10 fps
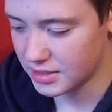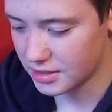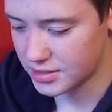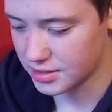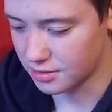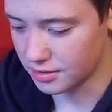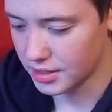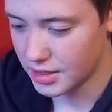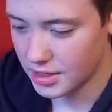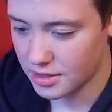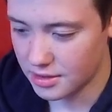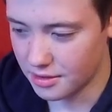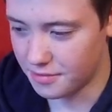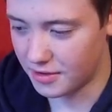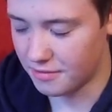until the
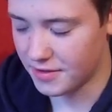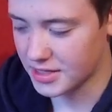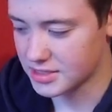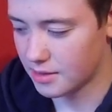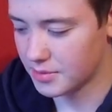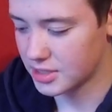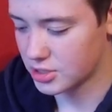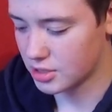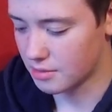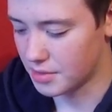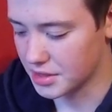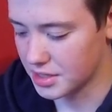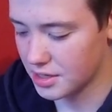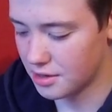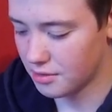Fairfax competition a month
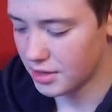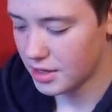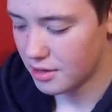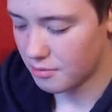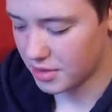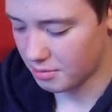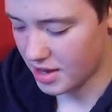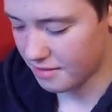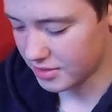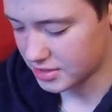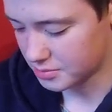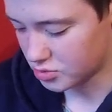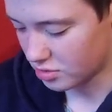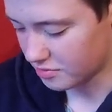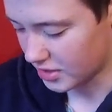ago, where they were having some
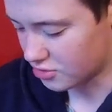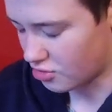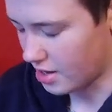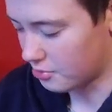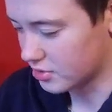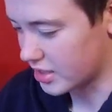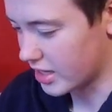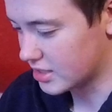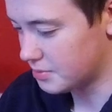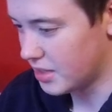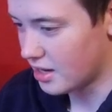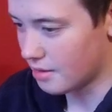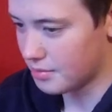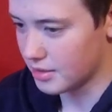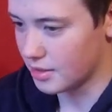sort of like tribal dance
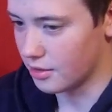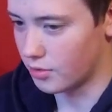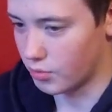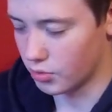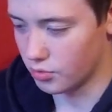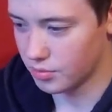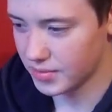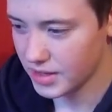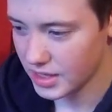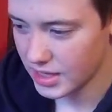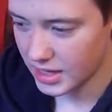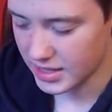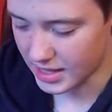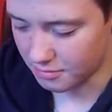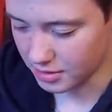meetup in the other room, and
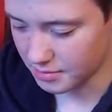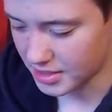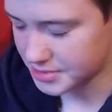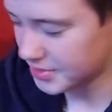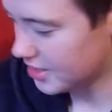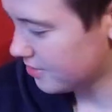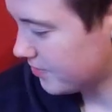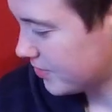that really messed me up.